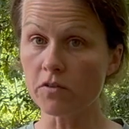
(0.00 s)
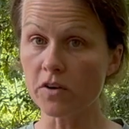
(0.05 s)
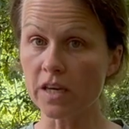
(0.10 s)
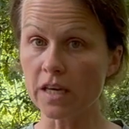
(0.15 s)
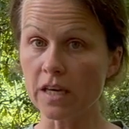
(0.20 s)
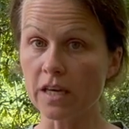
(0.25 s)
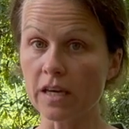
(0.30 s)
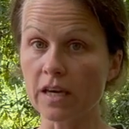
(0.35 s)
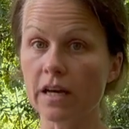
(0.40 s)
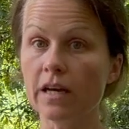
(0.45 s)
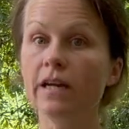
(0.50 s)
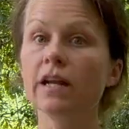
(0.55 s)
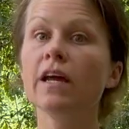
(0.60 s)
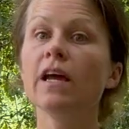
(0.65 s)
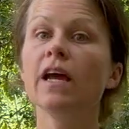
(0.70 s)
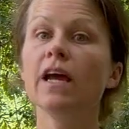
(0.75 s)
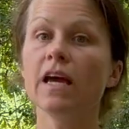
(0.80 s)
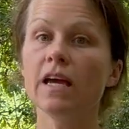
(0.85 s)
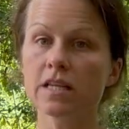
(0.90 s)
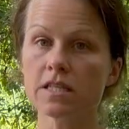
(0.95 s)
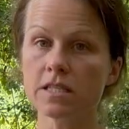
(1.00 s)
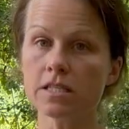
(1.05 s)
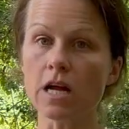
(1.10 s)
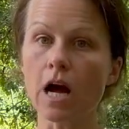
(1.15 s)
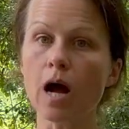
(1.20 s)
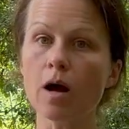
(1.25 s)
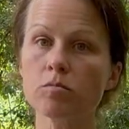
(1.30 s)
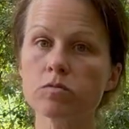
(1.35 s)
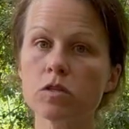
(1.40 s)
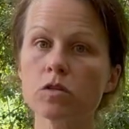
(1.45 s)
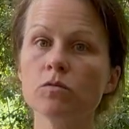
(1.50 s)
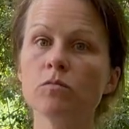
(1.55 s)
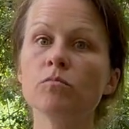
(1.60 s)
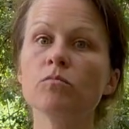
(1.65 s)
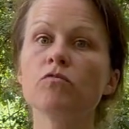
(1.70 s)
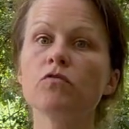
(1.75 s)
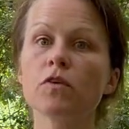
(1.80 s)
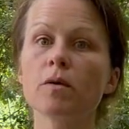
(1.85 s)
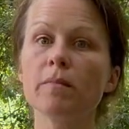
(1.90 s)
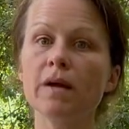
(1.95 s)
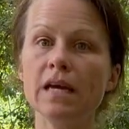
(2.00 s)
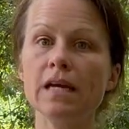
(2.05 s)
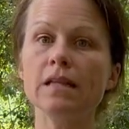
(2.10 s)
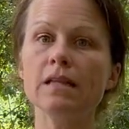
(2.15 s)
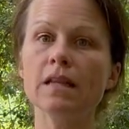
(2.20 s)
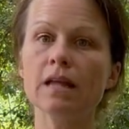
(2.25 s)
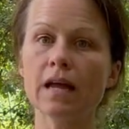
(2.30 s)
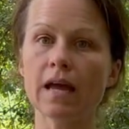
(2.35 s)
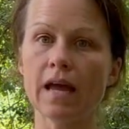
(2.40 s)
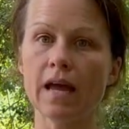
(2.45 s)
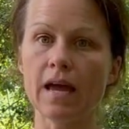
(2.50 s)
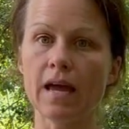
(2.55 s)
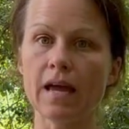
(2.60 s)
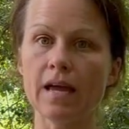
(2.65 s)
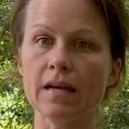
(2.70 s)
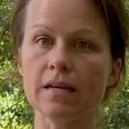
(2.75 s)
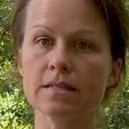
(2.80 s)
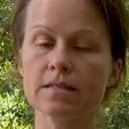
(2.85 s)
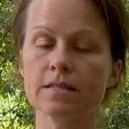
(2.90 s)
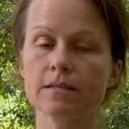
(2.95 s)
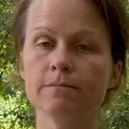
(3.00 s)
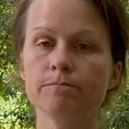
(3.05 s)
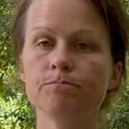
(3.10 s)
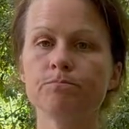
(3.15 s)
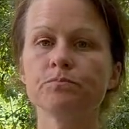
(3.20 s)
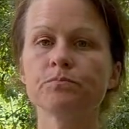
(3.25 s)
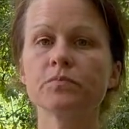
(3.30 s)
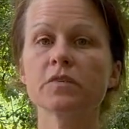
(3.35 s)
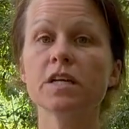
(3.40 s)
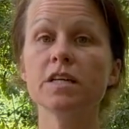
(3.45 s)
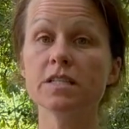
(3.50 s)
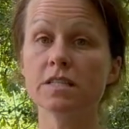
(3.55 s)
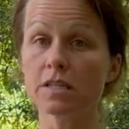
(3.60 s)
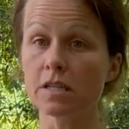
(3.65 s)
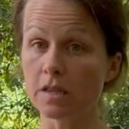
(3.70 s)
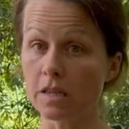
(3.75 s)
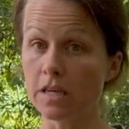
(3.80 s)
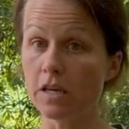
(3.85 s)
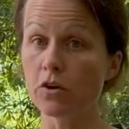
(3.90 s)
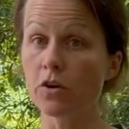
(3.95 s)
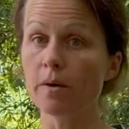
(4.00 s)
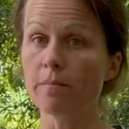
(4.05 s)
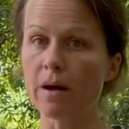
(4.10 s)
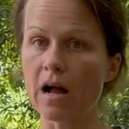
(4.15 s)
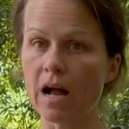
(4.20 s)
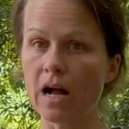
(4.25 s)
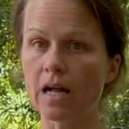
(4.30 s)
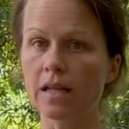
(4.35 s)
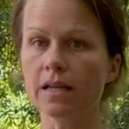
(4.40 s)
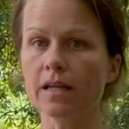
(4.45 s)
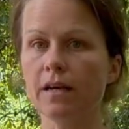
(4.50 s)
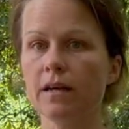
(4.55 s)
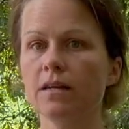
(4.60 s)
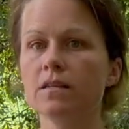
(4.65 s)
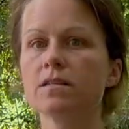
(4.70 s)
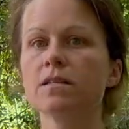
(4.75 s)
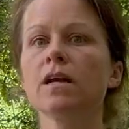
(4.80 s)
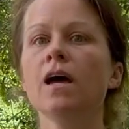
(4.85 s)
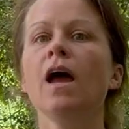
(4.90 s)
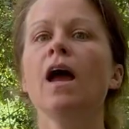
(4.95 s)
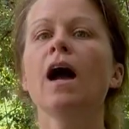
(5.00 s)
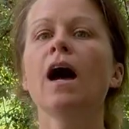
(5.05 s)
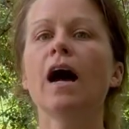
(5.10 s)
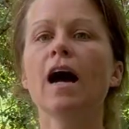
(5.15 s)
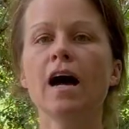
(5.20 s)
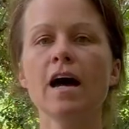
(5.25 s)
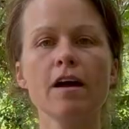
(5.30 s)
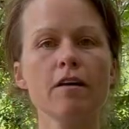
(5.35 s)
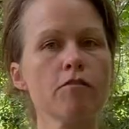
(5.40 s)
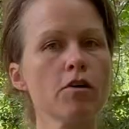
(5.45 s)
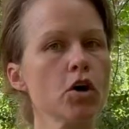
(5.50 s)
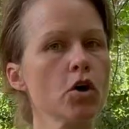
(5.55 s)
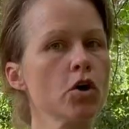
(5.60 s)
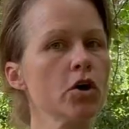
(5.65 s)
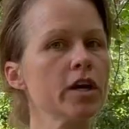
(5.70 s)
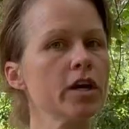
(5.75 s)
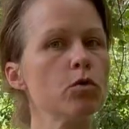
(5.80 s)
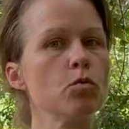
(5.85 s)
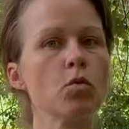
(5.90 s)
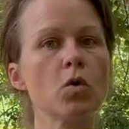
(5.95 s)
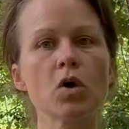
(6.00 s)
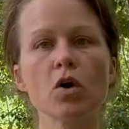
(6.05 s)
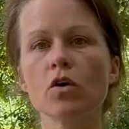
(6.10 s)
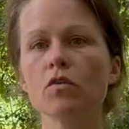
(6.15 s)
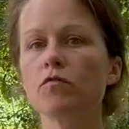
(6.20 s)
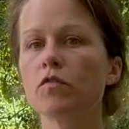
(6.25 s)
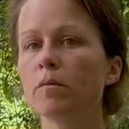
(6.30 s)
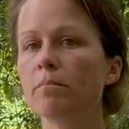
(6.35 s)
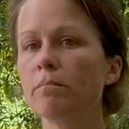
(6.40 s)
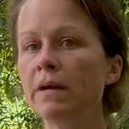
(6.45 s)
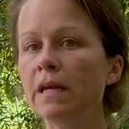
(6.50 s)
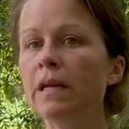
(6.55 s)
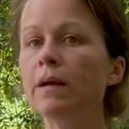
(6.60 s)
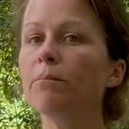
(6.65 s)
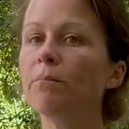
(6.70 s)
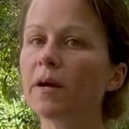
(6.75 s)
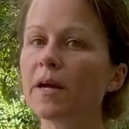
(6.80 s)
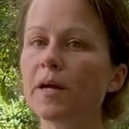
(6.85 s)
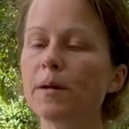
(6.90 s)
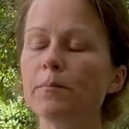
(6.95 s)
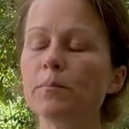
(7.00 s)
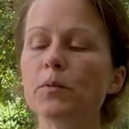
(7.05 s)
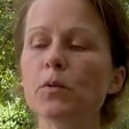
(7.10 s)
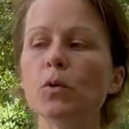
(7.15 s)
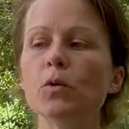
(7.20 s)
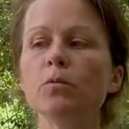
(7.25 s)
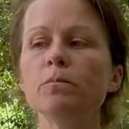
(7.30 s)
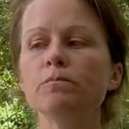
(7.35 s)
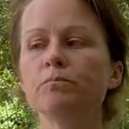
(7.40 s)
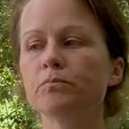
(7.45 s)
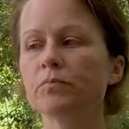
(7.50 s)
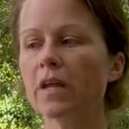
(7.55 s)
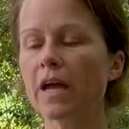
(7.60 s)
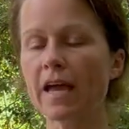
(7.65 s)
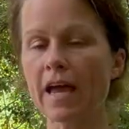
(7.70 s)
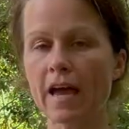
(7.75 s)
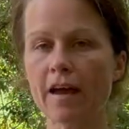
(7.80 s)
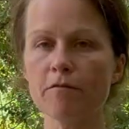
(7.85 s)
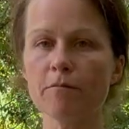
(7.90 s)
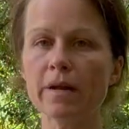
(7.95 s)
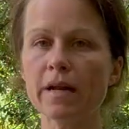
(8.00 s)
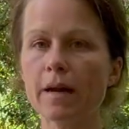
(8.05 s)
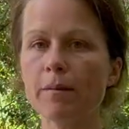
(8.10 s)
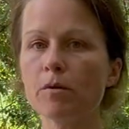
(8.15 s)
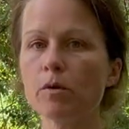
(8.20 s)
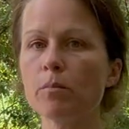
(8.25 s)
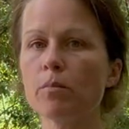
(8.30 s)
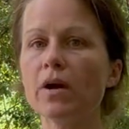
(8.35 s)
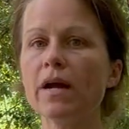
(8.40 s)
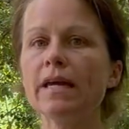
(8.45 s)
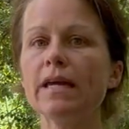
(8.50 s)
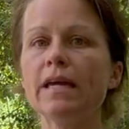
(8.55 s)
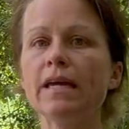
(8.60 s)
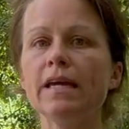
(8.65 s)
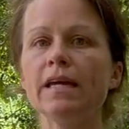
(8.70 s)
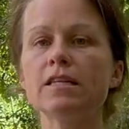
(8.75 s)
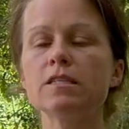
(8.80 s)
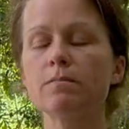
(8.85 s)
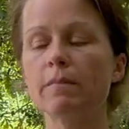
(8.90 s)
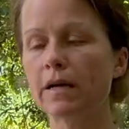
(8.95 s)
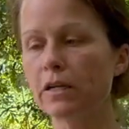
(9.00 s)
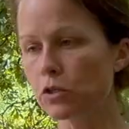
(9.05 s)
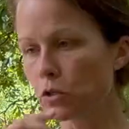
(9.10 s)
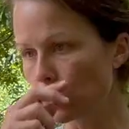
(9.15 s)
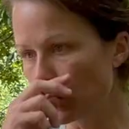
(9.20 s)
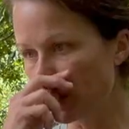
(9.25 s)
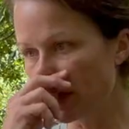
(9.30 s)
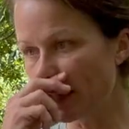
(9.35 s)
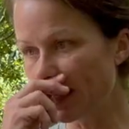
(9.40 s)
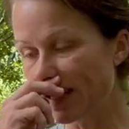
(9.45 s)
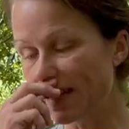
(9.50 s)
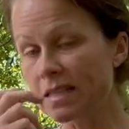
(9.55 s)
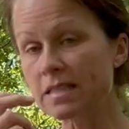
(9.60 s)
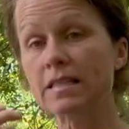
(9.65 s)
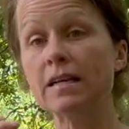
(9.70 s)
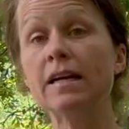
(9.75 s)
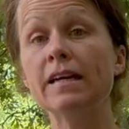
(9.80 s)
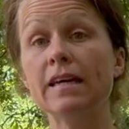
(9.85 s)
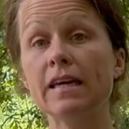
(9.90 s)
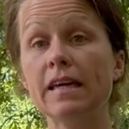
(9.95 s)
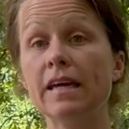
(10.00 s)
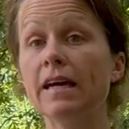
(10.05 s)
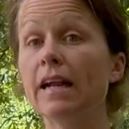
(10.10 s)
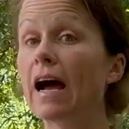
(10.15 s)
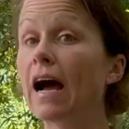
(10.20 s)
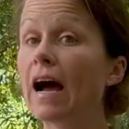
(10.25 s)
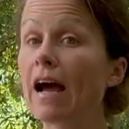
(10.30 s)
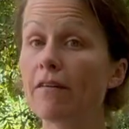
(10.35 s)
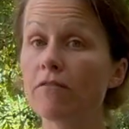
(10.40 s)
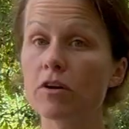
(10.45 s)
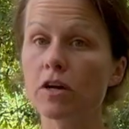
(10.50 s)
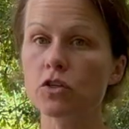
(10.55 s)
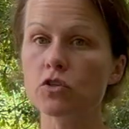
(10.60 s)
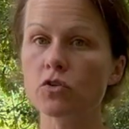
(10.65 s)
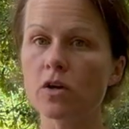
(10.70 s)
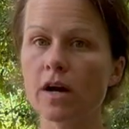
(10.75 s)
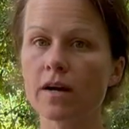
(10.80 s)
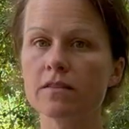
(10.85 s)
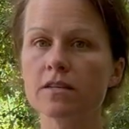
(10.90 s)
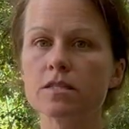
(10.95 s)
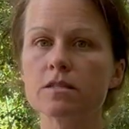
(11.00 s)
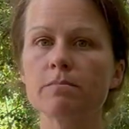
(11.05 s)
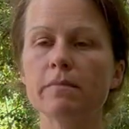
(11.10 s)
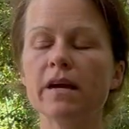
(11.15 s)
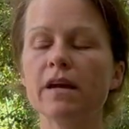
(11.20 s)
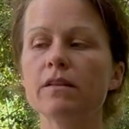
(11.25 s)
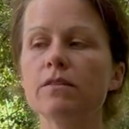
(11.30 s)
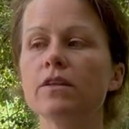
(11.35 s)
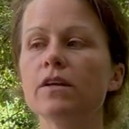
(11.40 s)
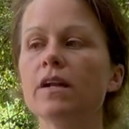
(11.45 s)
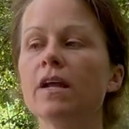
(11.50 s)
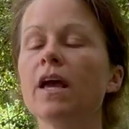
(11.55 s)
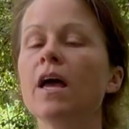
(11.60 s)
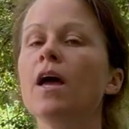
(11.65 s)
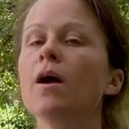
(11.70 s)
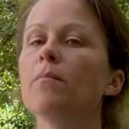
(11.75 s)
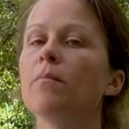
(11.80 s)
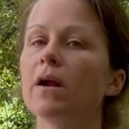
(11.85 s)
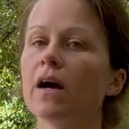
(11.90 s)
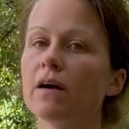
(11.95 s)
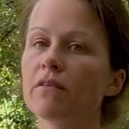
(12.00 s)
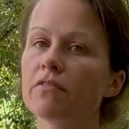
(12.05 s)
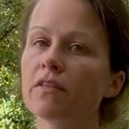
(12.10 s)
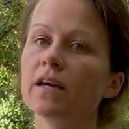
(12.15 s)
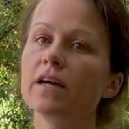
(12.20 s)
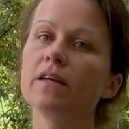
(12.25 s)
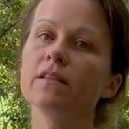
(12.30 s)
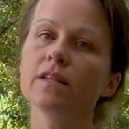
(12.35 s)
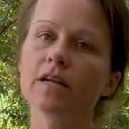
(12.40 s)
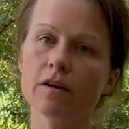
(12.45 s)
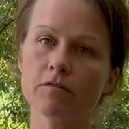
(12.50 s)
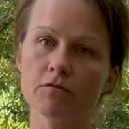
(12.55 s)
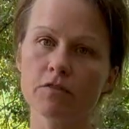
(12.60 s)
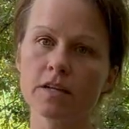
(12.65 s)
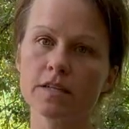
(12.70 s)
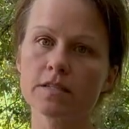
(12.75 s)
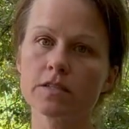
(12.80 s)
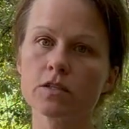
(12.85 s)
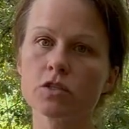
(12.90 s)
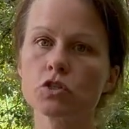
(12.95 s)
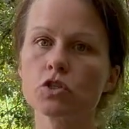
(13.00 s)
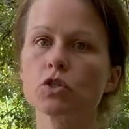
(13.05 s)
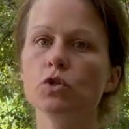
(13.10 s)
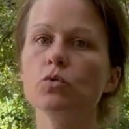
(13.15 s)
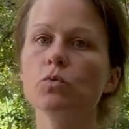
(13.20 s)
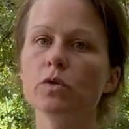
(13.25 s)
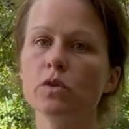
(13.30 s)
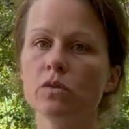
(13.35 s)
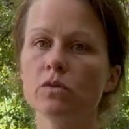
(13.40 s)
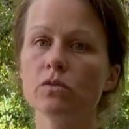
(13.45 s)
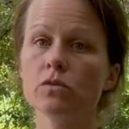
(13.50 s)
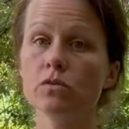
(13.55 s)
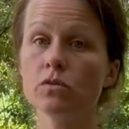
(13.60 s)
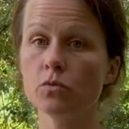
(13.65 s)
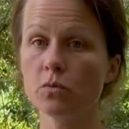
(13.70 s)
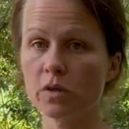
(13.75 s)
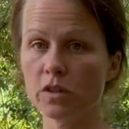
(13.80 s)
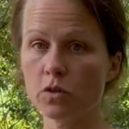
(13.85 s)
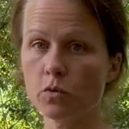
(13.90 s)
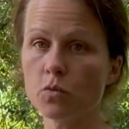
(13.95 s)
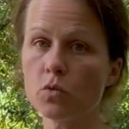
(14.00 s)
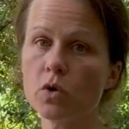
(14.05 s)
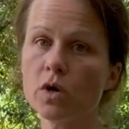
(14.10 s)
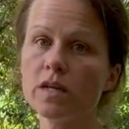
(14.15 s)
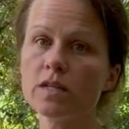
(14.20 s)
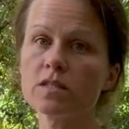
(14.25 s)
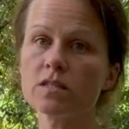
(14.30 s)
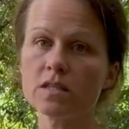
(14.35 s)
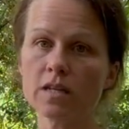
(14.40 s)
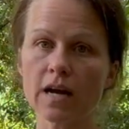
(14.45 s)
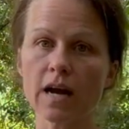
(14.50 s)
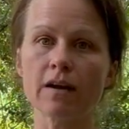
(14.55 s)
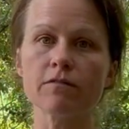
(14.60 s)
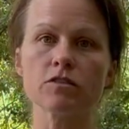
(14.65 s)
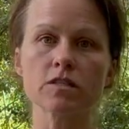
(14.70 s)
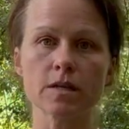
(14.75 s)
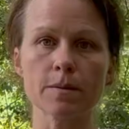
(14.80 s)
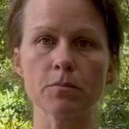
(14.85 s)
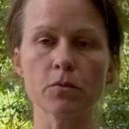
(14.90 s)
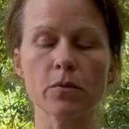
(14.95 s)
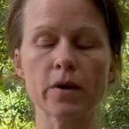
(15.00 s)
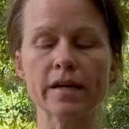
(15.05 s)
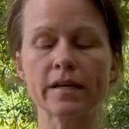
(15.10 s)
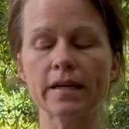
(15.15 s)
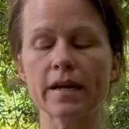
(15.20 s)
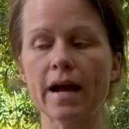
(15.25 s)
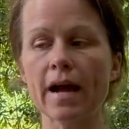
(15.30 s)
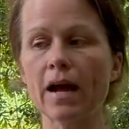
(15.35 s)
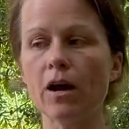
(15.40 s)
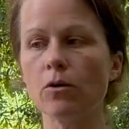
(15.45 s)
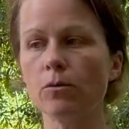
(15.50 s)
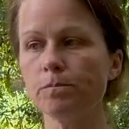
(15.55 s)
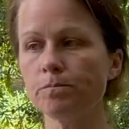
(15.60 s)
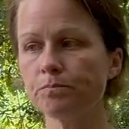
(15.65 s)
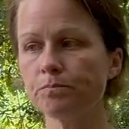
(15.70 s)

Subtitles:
again, it stops them from eating the eggs, is the theory behind this. I have heard it work for many people. They have been able to break hens by doing this. Again, I have not tried this method, but I think that I'm fixing to with the ones that I've separated out.